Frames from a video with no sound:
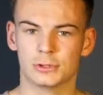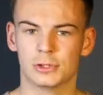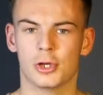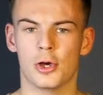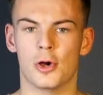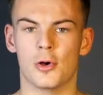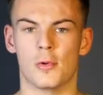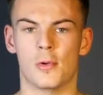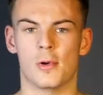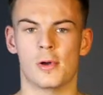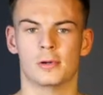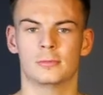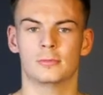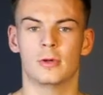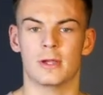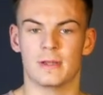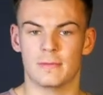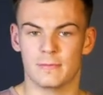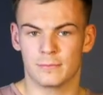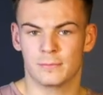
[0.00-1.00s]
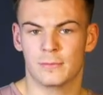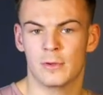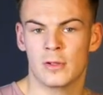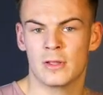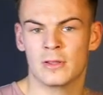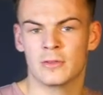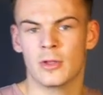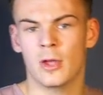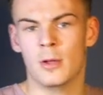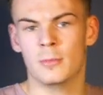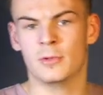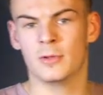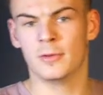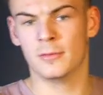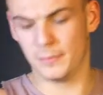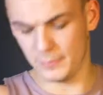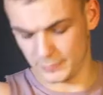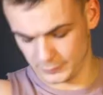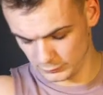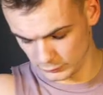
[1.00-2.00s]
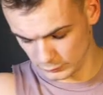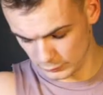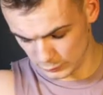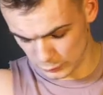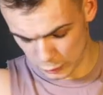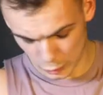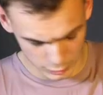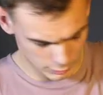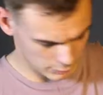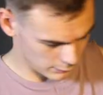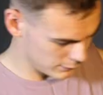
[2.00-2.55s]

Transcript: Cool. Right, in terms of product